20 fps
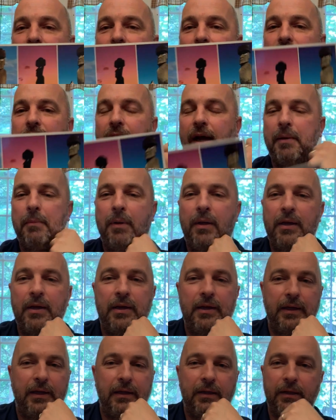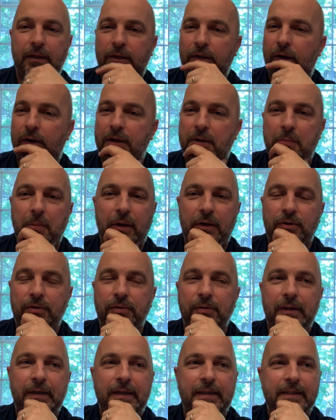time in
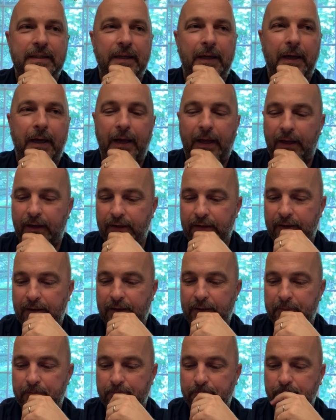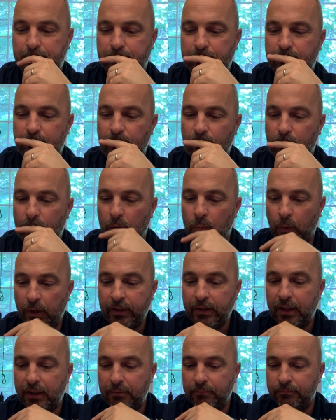documentaries, and um, one
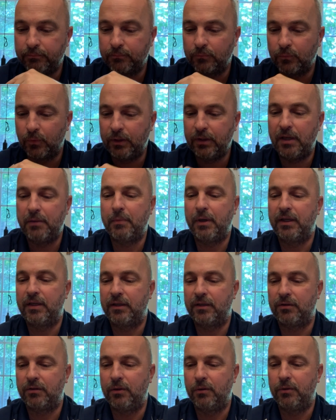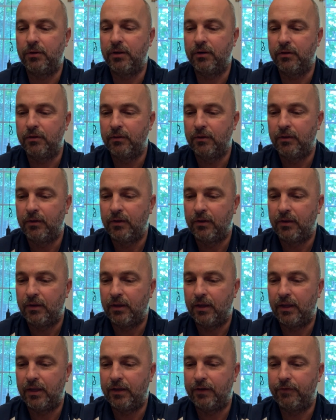day, one day might get to go there
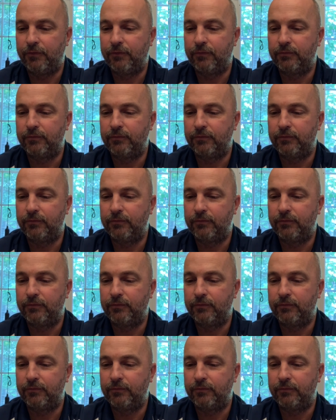and